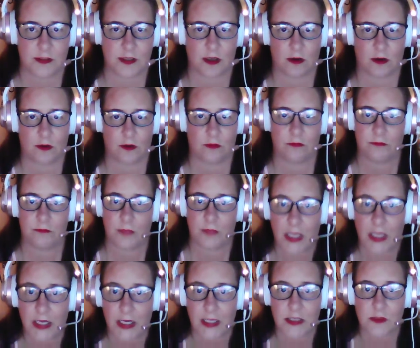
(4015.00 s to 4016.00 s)
So
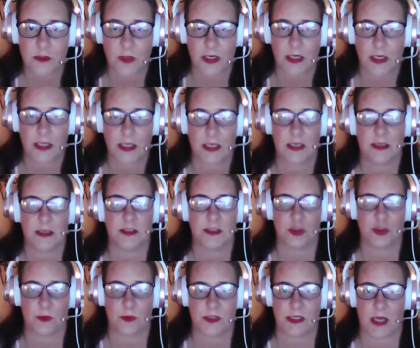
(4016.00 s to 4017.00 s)
it is what it
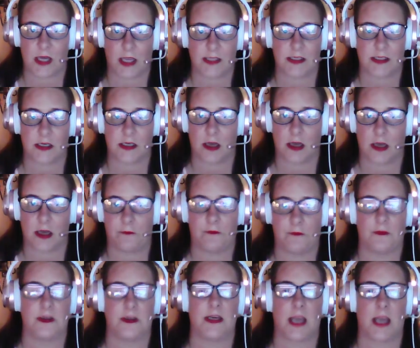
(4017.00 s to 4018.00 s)
is. She was nice
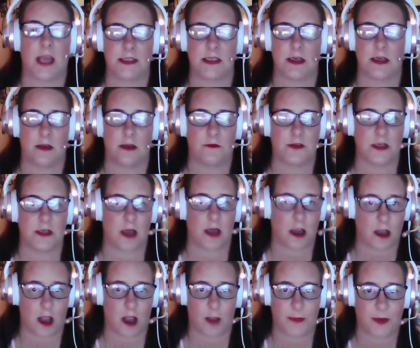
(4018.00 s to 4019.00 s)
enough to
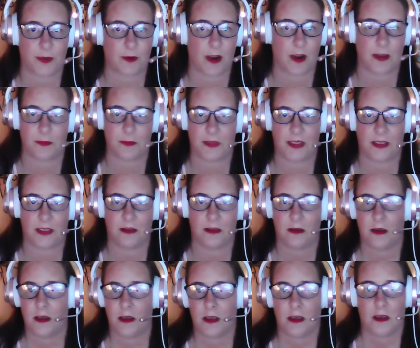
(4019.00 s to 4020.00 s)
not copyright
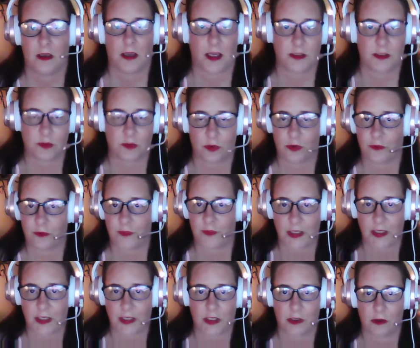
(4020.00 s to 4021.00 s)
me. I told her
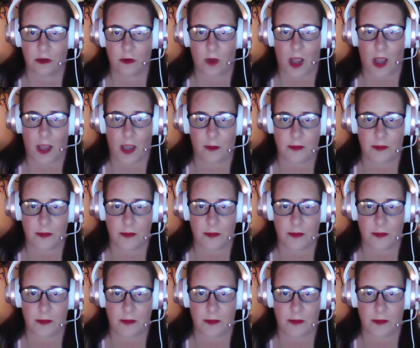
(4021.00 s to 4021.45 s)
thank you.